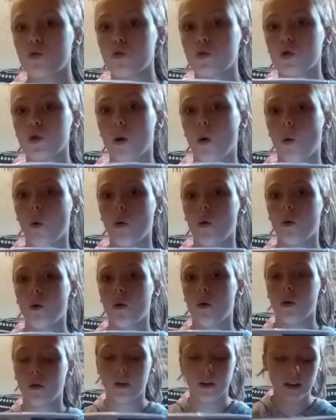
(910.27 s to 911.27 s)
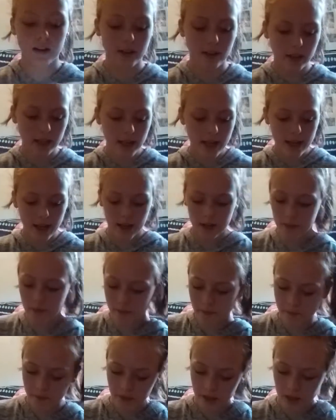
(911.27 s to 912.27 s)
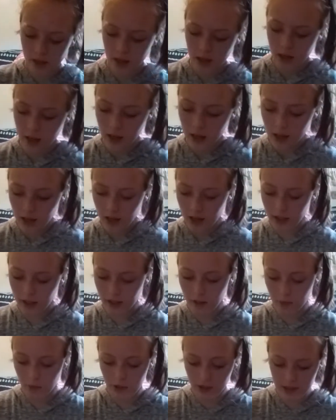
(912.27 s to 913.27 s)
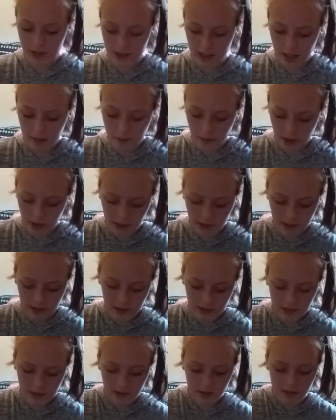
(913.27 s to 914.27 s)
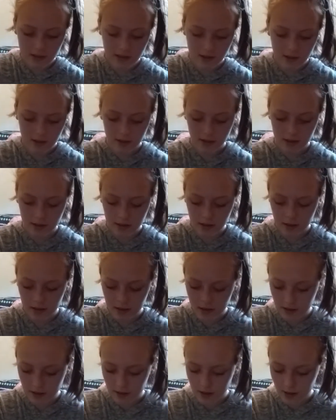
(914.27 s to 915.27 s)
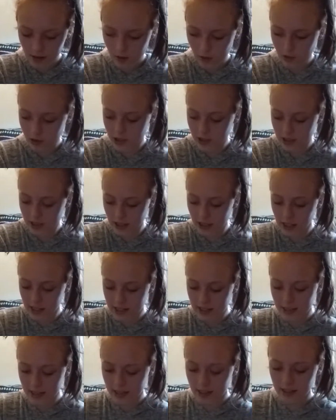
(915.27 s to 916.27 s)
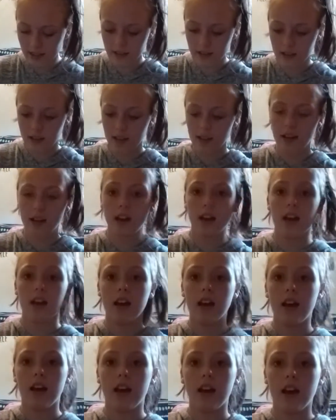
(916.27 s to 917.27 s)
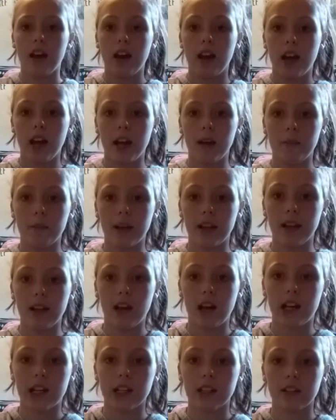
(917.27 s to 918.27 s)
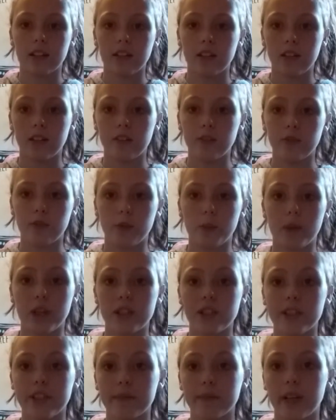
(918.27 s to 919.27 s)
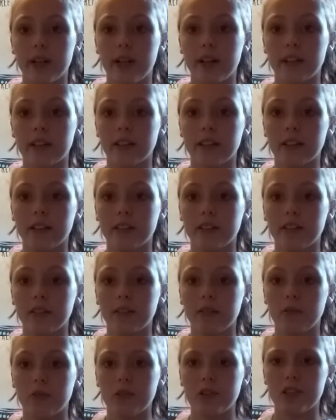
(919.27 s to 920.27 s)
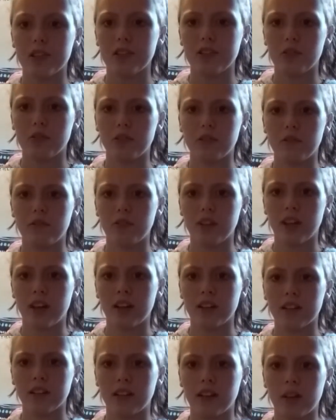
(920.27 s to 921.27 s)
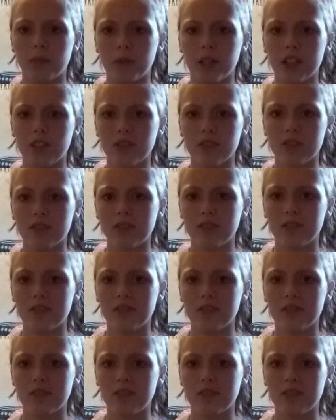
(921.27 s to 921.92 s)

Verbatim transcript: So, yeah. And in one of the side pockets, which is the last thing, I have my lock, for my gym locker, which I totally forgot the combination.